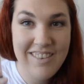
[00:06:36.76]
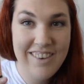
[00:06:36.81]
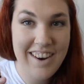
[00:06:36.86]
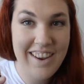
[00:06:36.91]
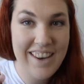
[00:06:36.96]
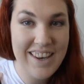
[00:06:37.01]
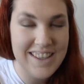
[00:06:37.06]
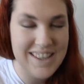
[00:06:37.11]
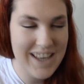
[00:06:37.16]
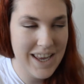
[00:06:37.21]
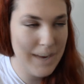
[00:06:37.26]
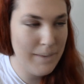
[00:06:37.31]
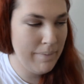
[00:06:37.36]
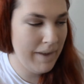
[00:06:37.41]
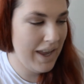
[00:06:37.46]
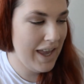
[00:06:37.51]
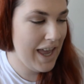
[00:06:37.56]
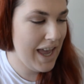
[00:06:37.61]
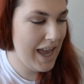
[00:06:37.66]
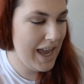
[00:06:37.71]
We're going to take
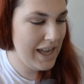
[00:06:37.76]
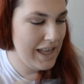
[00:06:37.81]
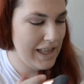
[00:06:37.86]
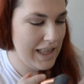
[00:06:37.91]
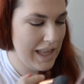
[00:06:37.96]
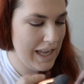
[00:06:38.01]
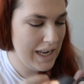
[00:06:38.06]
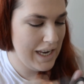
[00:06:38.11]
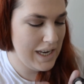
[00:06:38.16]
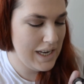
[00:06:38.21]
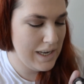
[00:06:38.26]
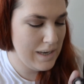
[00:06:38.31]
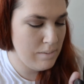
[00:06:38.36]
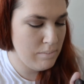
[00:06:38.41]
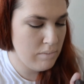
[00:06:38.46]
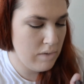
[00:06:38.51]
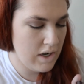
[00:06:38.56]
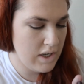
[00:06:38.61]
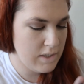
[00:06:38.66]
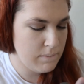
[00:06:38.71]
my highlighting
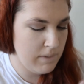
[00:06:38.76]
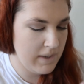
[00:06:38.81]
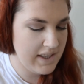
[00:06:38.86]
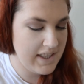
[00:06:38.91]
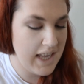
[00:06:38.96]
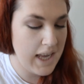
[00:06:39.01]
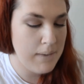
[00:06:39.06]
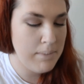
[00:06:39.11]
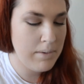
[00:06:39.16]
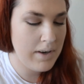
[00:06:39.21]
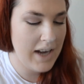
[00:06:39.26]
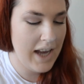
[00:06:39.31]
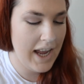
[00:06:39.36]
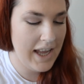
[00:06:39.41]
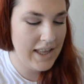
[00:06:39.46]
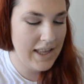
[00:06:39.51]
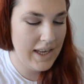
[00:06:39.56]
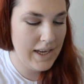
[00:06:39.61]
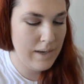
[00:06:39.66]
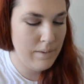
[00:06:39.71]
brush, my tapered
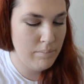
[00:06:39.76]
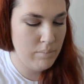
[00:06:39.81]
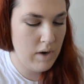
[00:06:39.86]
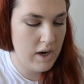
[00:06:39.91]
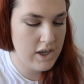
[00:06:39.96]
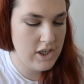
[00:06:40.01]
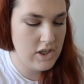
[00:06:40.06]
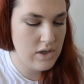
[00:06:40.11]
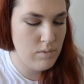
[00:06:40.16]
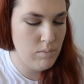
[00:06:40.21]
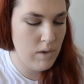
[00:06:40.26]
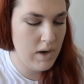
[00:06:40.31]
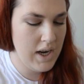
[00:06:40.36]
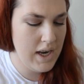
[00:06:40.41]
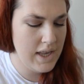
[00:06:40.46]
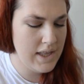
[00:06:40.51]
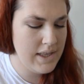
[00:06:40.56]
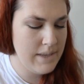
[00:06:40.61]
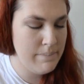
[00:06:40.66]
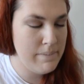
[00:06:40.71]
highlighting brush. You want
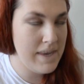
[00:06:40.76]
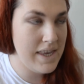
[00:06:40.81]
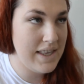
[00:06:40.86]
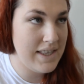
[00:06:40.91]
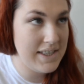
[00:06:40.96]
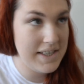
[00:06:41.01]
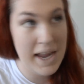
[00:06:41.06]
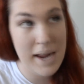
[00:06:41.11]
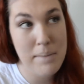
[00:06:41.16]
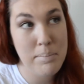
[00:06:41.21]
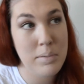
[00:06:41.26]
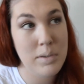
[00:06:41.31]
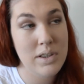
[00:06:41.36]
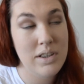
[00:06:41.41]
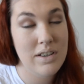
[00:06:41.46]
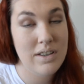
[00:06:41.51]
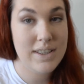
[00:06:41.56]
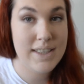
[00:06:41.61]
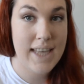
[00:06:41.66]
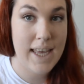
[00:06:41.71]
it to be stippled
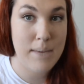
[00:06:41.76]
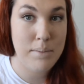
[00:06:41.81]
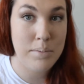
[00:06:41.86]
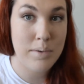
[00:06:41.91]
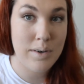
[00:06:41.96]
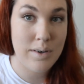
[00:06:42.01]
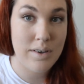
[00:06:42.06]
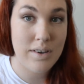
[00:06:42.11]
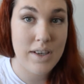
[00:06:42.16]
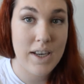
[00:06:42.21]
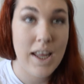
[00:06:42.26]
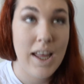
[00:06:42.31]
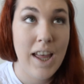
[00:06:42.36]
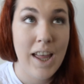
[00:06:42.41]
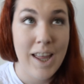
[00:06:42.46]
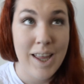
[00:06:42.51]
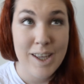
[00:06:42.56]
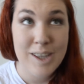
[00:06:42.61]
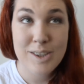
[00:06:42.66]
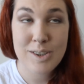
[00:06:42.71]
or tapered
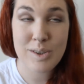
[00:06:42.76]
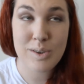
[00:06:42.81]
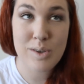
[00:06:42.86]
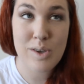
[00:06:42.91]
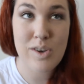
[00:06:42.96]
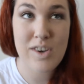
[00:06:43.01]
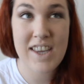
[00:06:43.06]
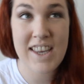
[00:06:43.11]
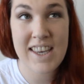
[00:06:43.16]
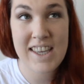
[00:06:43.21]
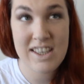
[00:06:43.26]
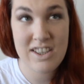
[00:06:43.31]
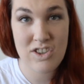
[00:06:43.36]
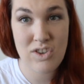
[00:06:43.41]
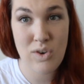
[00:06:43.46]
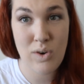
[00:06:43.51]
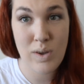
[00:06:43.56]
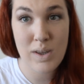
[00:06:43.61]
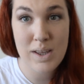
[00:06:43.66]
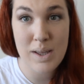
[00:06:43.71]
so you can
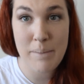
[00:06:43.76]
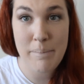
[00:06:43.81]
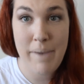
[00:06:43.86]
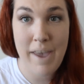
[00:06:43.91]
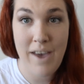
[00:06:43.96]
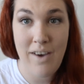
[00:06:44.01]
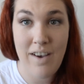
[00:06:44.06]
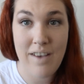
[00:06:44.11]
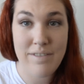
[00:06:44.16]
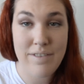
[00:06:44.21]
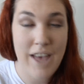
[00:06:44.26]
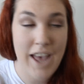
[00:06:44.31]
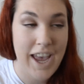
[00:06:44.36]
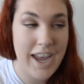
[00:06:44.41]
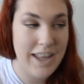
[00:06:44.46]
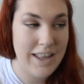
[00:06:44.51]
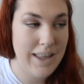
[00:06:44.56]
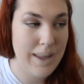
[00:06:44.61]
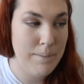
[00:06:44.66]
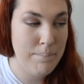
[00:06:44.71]
control the amount of
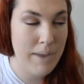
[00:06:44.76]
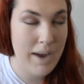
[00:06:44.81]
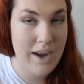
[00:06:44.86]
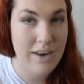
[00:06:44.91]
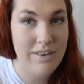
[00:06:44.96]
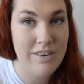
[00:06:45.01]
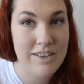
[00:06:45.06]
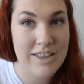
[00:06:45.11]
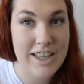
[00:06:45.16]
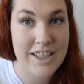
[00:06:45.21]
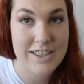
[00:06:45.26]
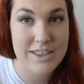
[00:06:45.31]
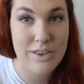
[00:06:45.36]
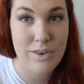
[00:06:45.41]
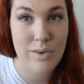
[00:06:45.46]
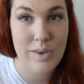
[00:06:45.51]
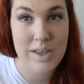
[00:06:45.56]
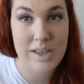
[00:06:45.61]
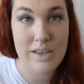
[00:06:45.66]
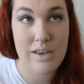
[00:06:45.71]
highlight powder that's
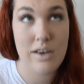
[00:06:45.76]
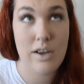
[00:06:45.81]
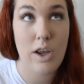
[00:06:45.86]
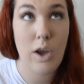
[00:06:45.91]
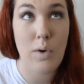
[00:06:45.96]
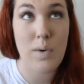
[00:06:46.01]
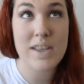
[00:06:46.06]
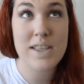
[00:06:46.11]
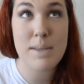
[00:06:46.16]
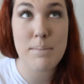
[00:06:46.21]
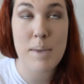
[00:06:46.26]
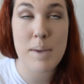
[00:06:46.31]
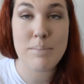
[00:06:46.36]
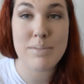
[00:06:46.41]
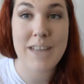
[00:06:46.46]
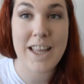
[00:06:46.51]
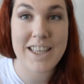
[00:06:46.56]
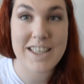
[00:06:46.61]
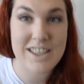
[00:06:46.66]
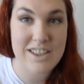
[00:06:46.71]
going to be
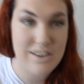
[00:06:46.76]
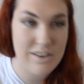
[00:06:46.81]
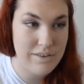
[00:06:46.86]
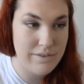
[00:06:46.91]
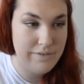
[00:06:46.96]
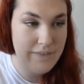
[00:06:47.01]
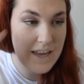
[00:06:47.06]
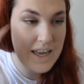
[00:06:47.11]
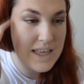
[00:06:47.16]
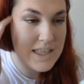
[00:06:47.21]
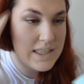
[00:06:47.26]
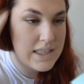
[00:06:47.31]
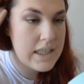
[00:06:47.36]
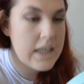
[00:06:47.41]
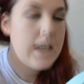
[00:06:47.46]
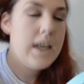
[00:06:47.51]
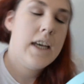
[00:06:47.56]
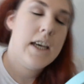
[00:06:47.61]
applied to your face.